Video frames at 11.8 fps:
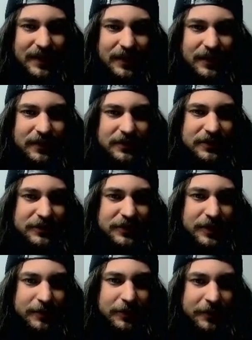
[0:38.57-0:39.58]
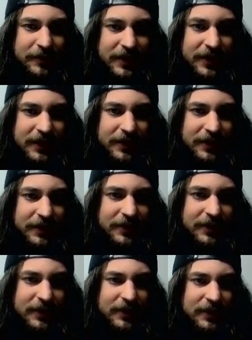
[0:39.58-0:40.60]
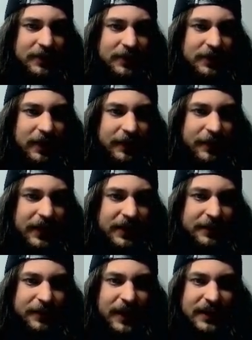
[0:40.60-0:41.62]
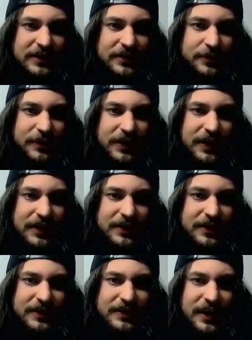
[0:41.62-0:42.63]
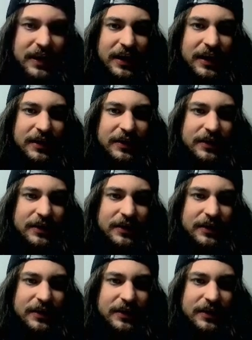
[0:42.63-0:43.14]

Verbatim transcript: Let's just jump over here. I forget the fastest way to get to this guy.